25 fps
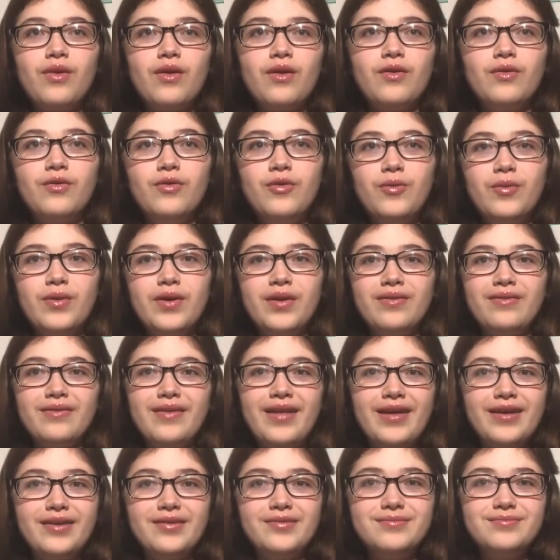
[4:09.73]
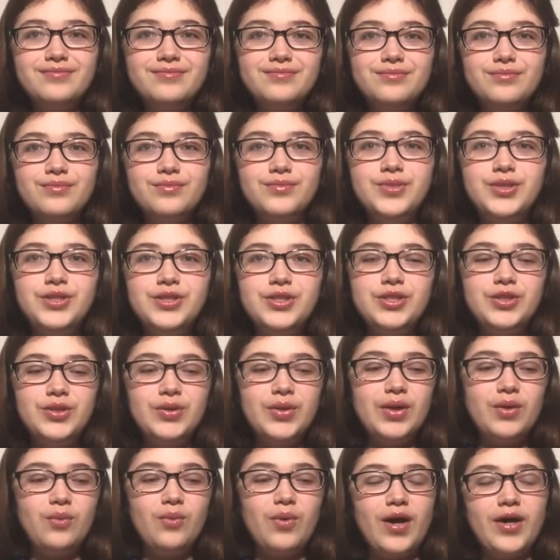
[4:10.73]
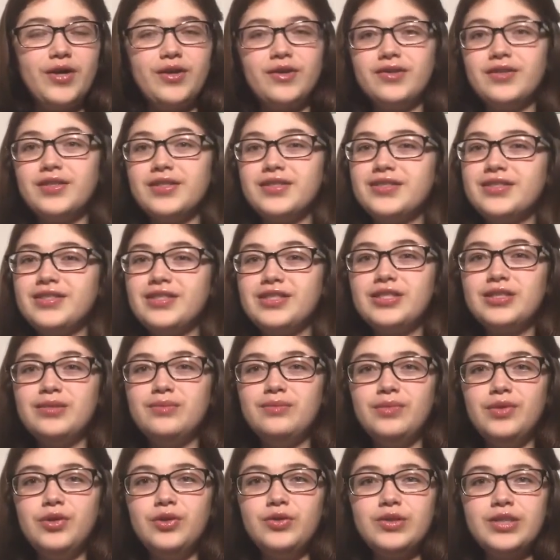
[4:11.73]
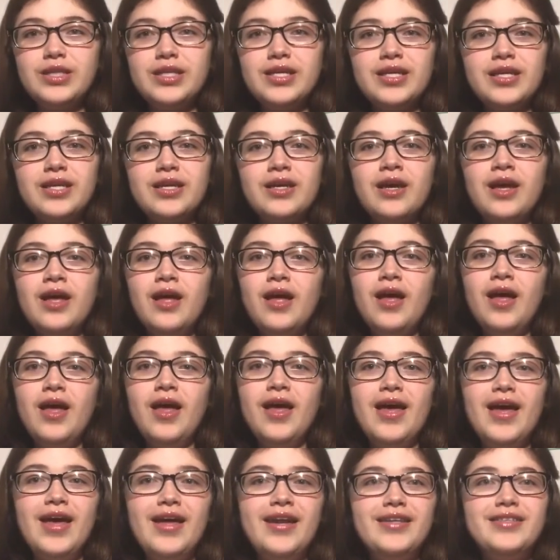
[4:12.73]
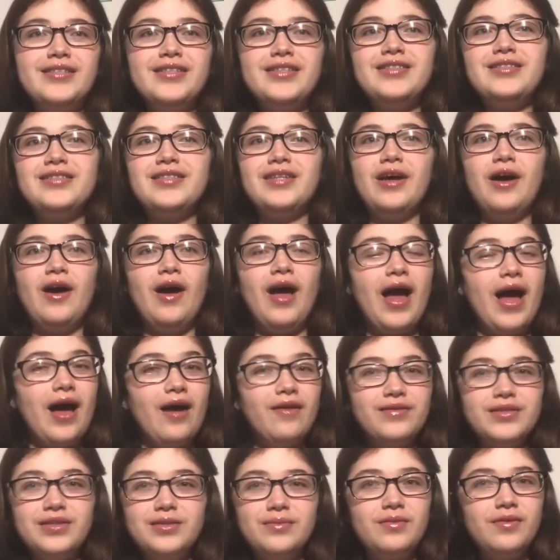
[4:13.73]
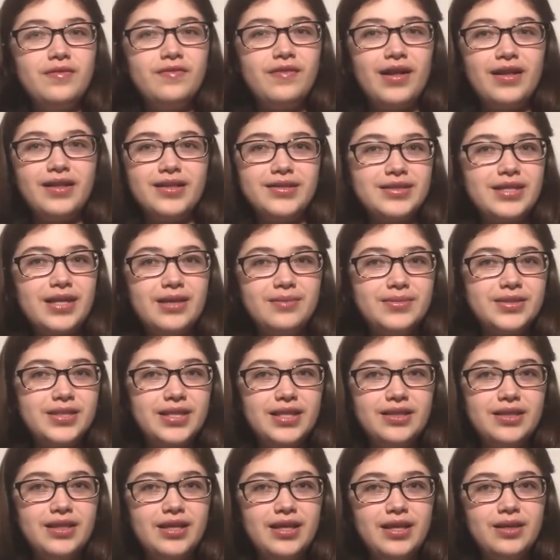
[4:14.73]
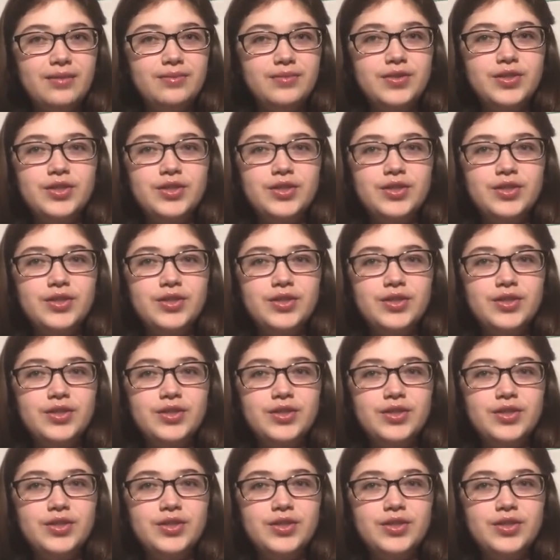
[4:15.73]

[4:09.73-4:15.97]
You can like do it while you're listening to music, and it doesn't have to be Valentine's Day themed.